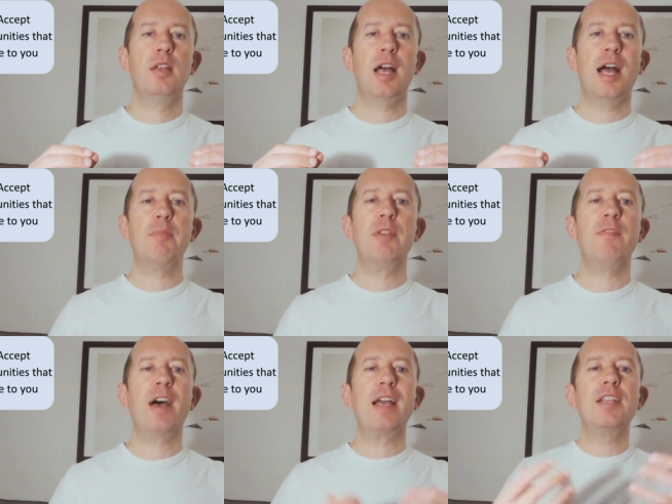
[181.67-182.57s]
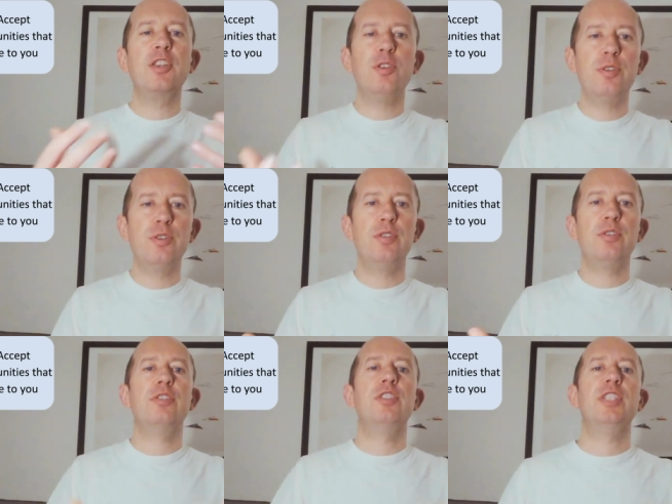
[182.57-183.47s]
I'm inviting you
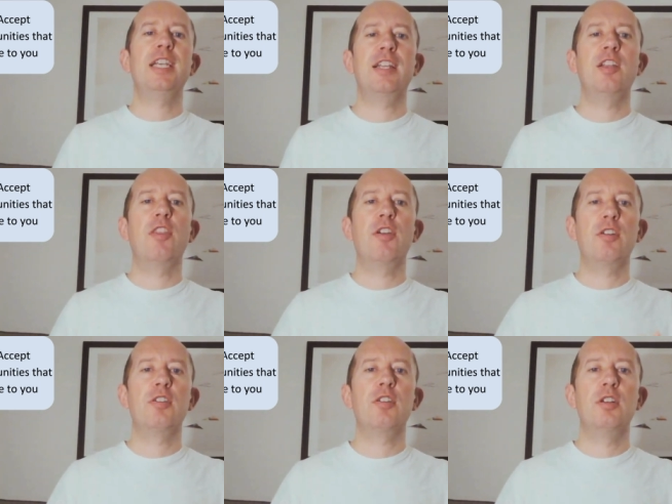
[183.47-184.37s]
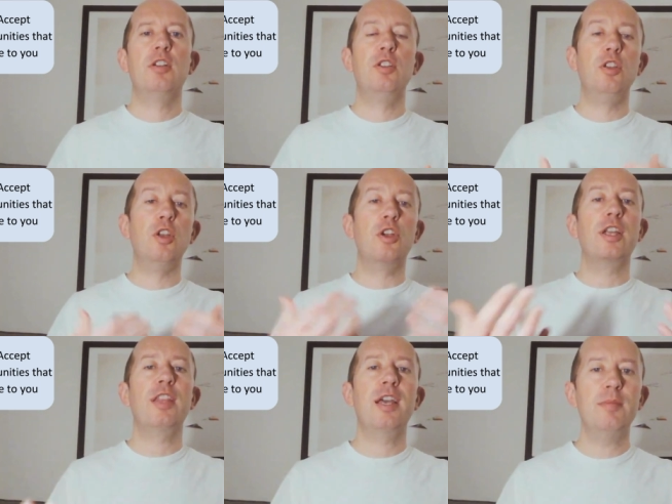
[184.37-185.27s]
to take another look
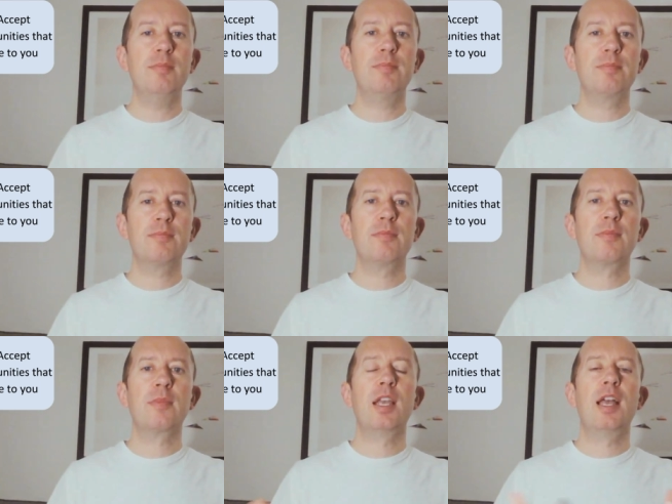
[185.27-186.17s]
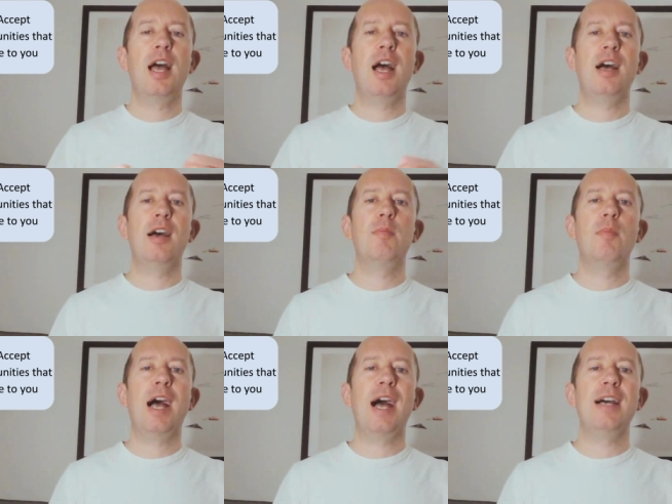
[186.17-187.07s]
at them. Um,
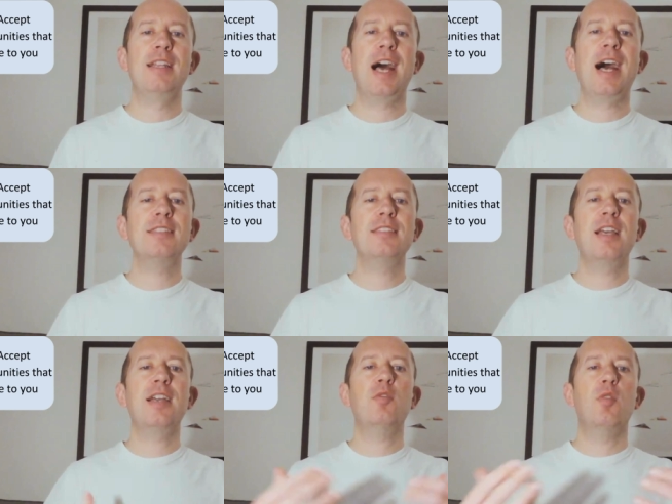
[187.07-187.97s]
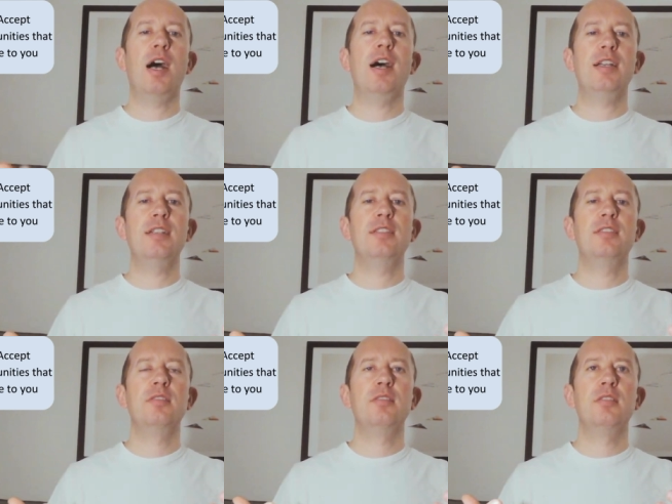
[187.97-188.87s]
and as they
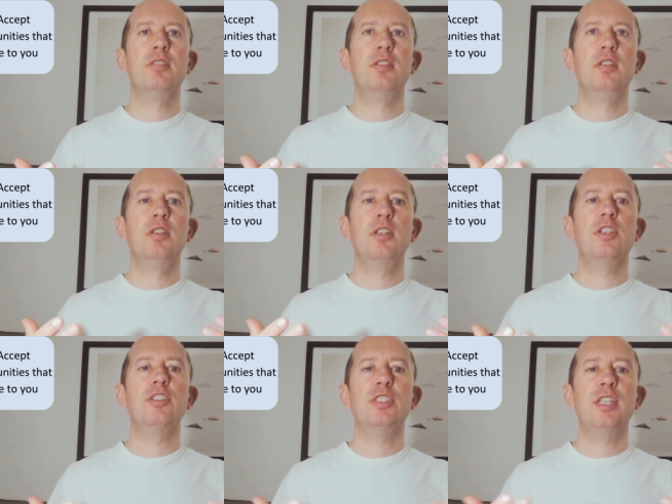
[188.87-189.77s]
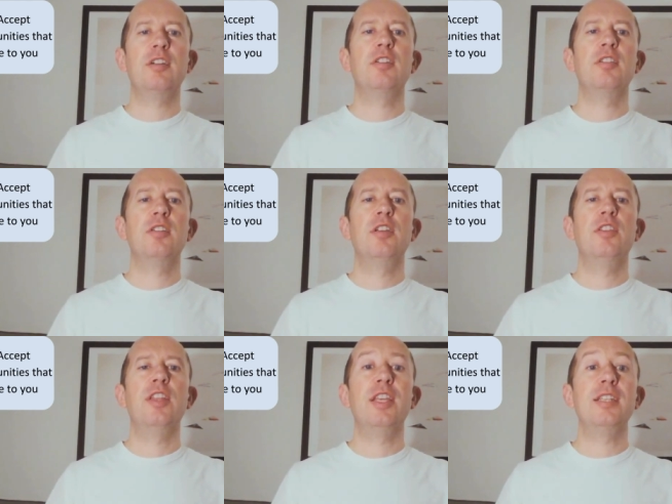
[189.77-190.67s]
arise, consider
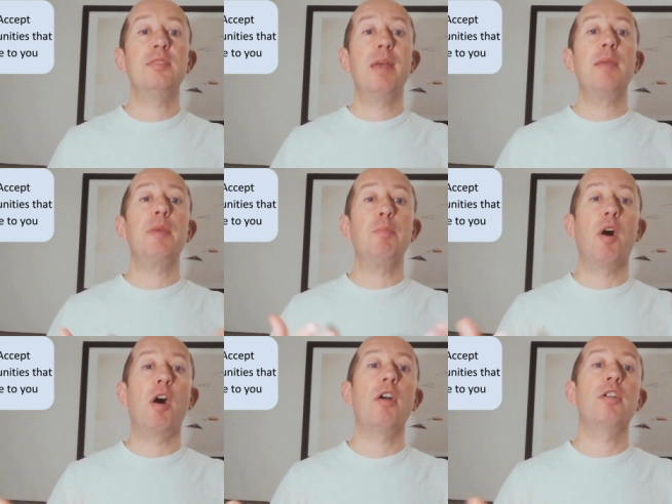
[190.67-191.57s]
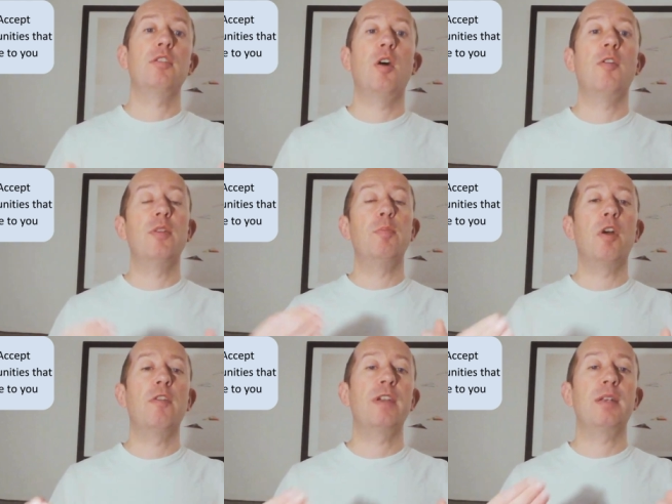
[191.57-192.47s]
that this may be part of the
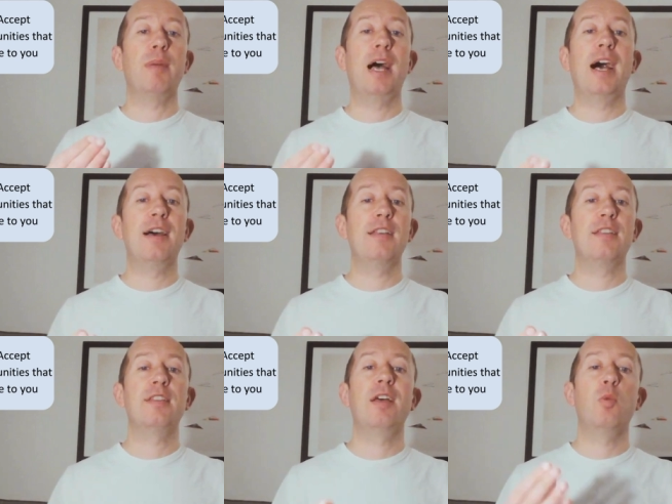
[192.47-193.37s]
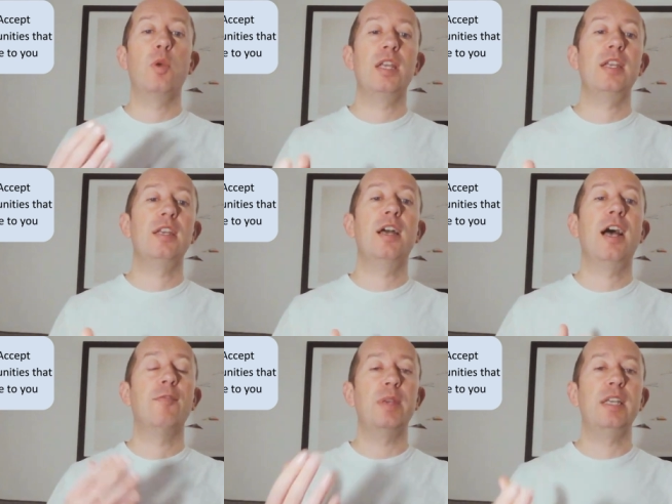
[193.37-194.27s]
perfect path that we
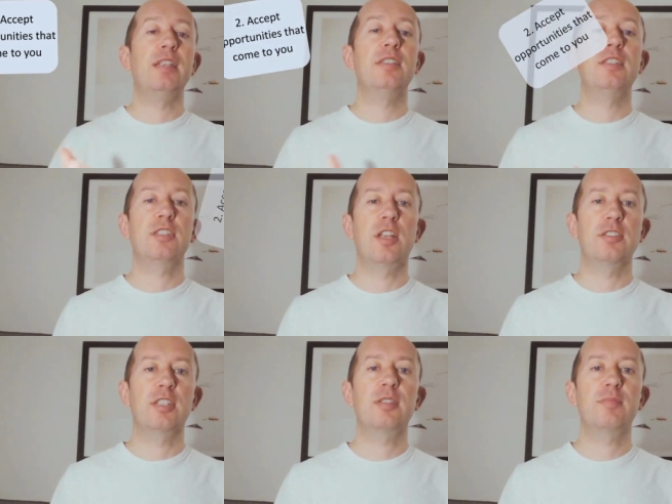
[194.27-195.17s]
have been discussing.